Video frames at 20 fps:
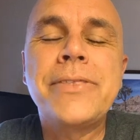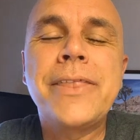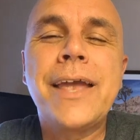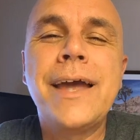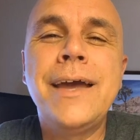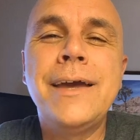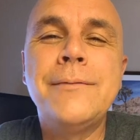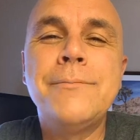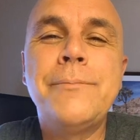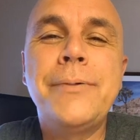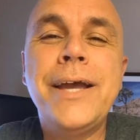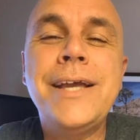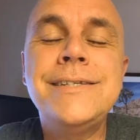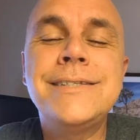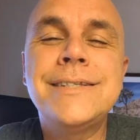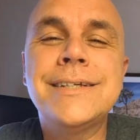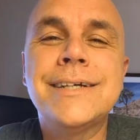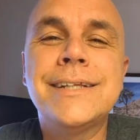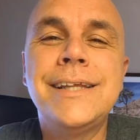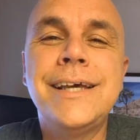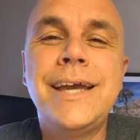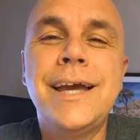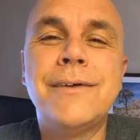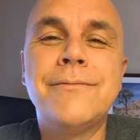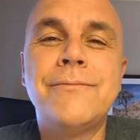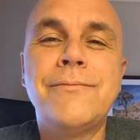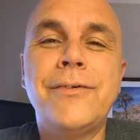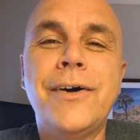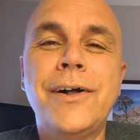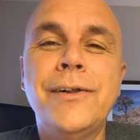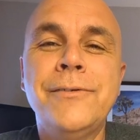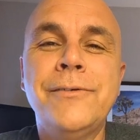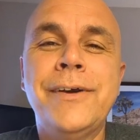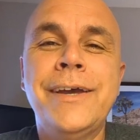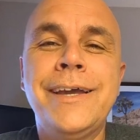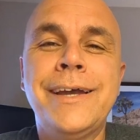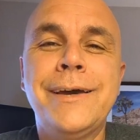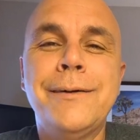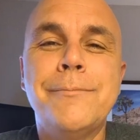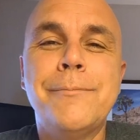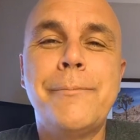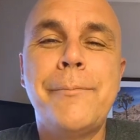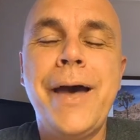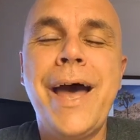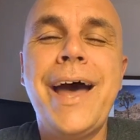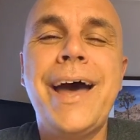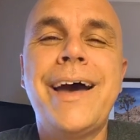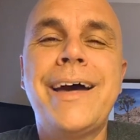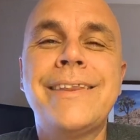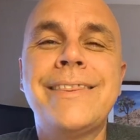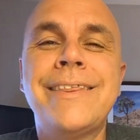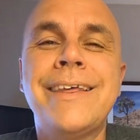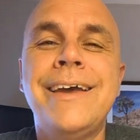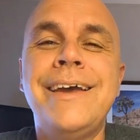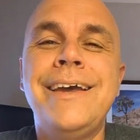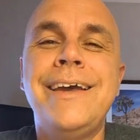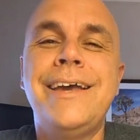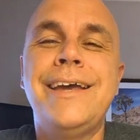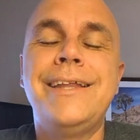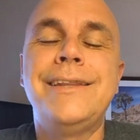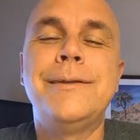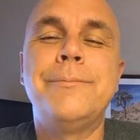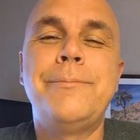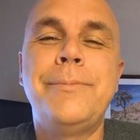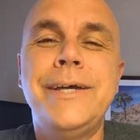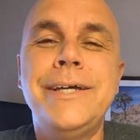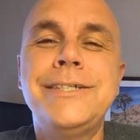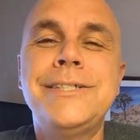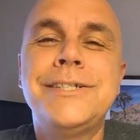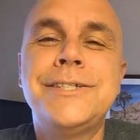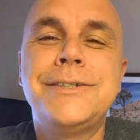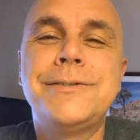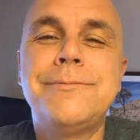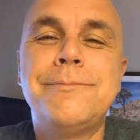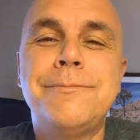And basically I'm following a path in the pitch